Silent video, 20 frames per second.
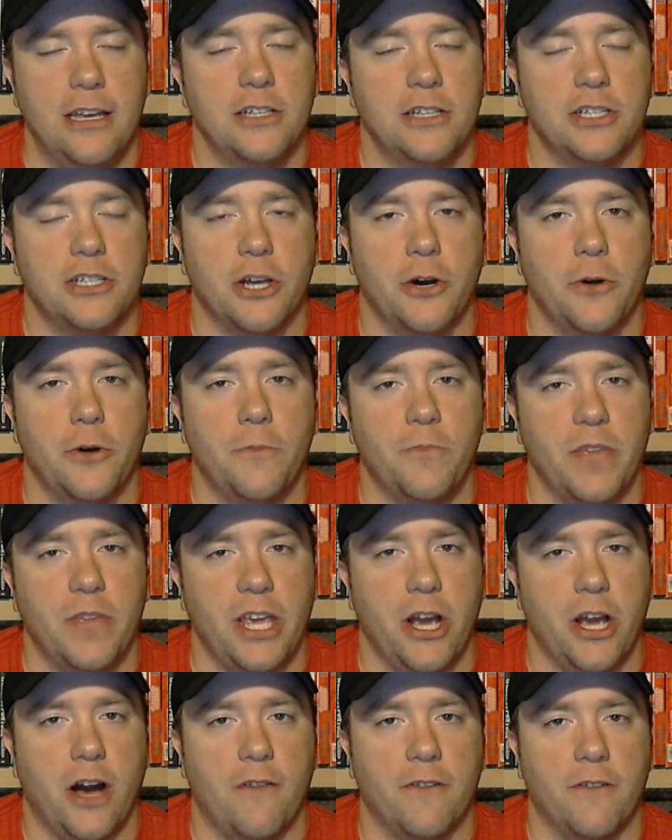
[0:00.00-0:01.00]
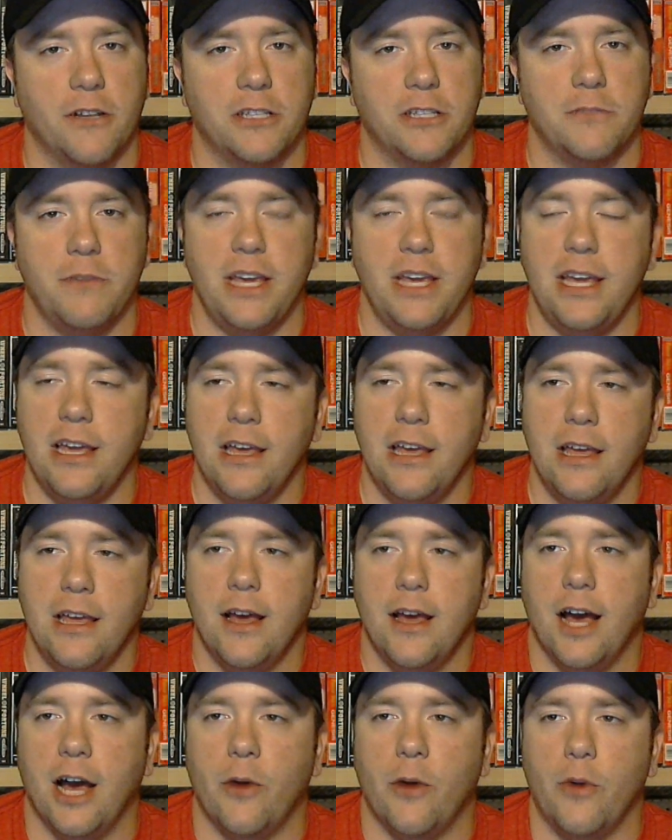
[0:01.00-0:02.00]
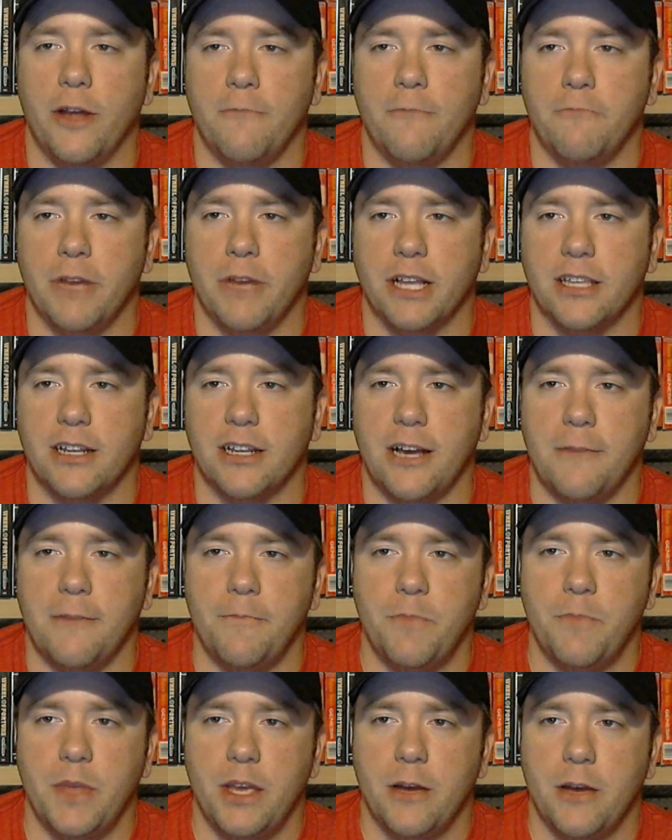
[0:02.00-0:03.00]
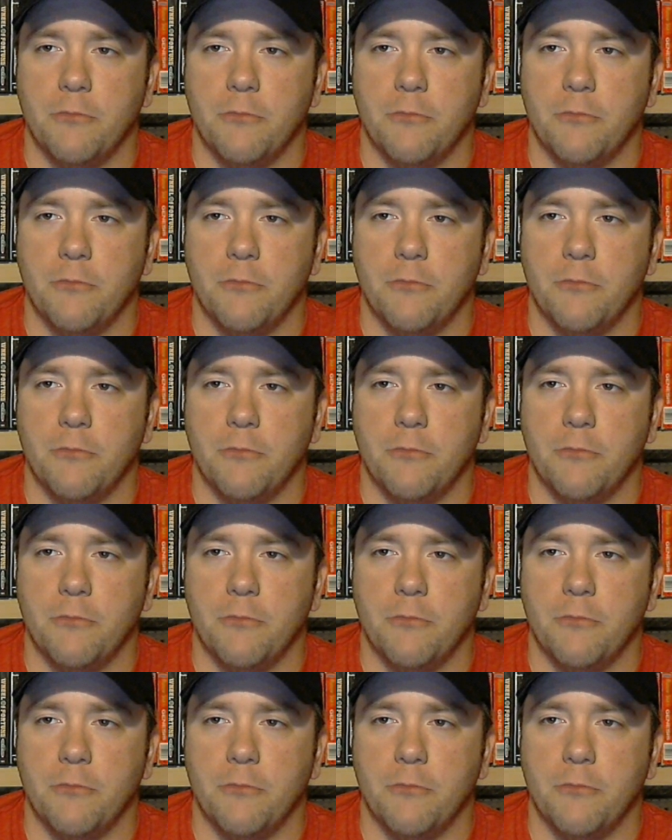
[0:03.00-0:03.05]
So he offered it to me. I went, picked it up,